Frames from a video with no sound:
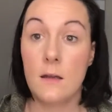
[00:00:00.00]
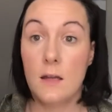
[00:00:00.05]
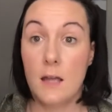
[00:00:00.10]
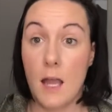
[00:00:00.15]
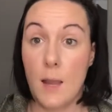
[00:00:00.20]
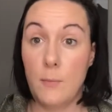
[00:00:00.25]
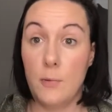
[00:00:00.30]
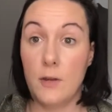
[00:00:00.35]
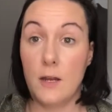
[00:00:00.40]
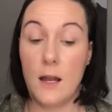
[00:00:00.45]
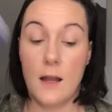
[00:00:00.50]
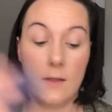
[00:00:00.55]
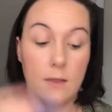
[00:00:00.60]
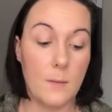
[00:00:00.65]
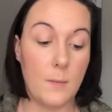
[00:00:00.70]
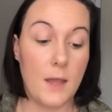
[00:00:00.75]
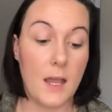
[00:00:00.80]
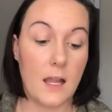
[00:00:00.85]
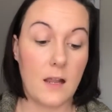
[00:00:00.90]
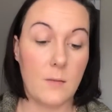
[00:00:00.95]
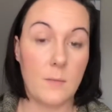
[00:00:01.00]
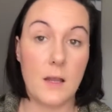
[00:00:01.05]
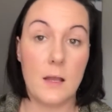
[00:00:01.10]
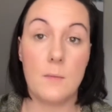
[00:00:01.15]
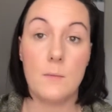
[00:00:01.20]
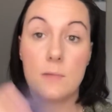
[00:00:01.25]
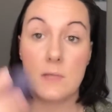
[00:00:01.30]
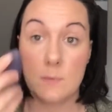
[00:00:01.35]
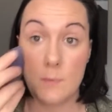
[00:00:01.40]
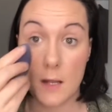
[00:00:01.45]
I put it on the back of my
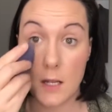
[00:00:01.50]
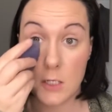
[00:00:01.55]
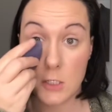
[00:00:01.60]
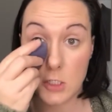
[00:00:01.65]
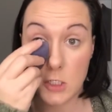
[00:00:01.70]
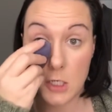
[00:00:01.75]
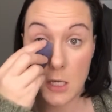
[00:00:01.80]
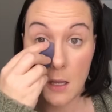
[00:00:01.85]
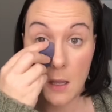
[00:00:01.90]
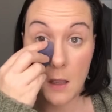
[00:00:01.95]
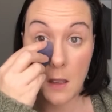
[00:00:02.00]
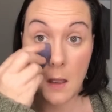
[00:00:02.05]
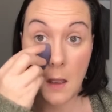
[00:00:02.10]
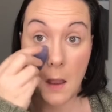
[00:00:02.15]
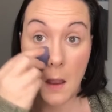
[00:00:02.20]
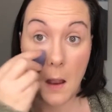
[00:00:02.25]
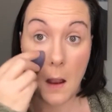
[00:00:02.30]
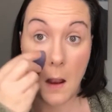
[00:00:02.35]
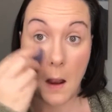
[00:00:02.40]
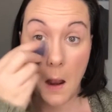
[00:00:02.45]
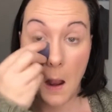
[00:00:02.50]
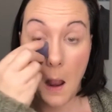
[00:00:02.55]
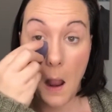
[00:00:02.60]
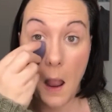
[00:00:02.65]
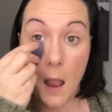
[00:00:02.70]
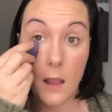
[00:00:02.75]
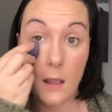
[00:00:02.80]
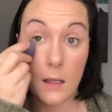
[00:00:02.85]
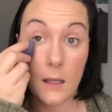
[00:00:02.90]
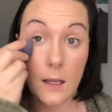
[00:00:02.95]
sponge
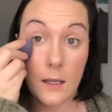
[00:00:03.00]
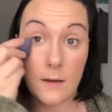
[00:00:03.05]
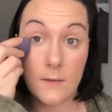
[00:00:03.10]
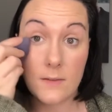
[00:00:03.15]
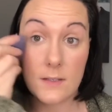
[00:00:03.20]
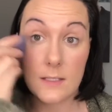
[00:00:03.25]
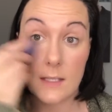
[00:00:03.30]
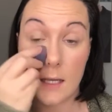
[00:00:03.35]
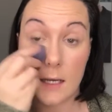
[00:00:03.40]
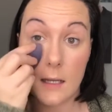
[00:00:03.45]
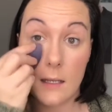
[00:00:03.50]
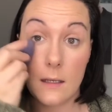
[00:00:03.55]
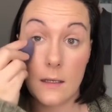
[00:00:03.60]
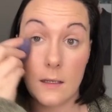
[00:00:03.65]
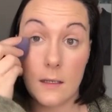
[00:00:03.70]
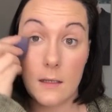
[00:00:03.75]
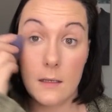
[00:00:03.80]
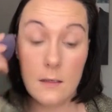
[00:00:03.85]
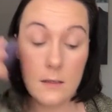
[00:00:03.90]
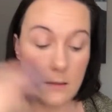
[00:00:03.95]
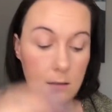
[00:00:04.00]
and kind of set it in.